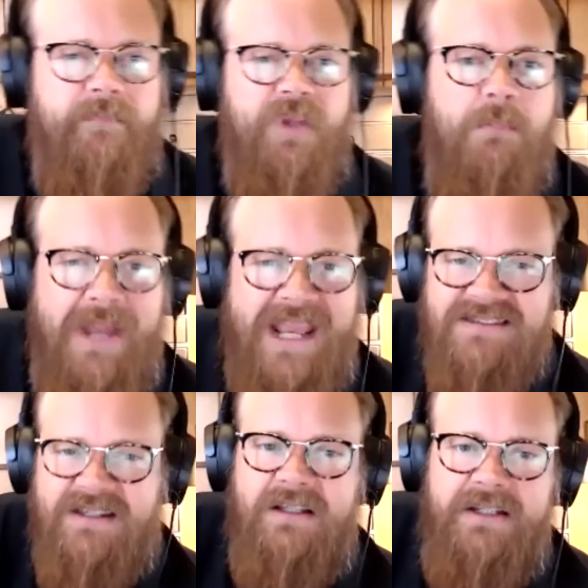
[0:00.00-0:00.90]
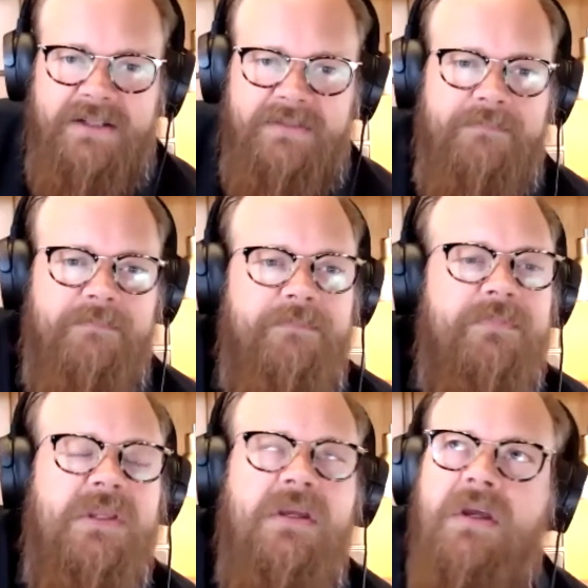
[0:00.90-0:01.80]
basically.
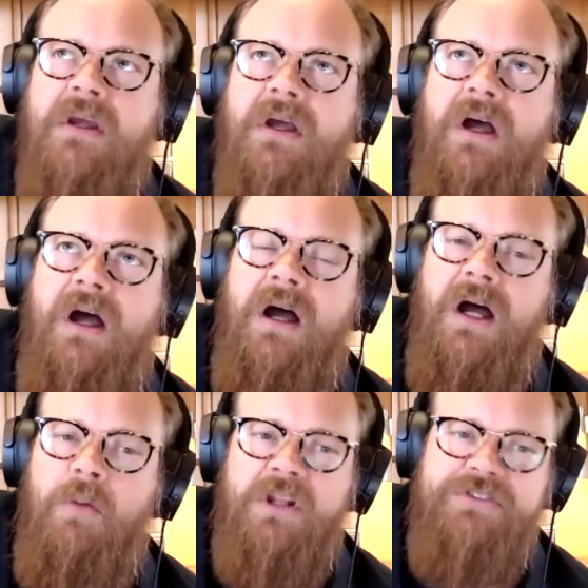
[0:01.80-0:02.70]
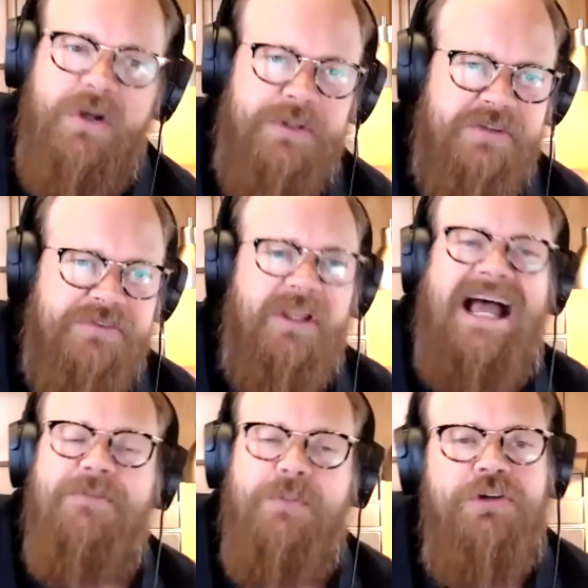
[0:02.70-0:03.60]
We'll start with this. The
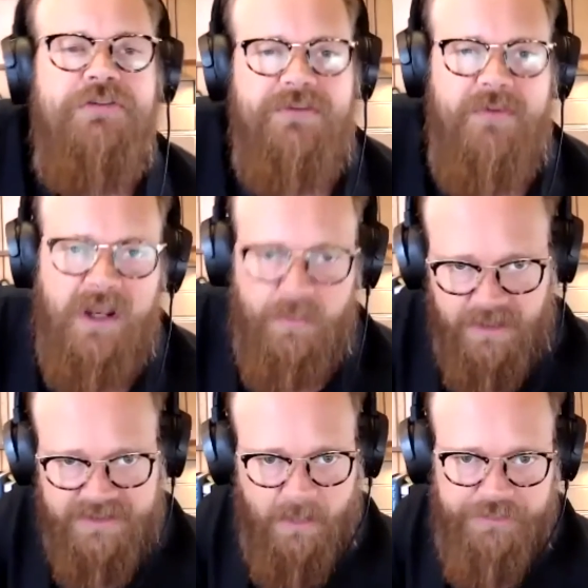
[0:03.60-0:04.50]
last patristic father we looked at was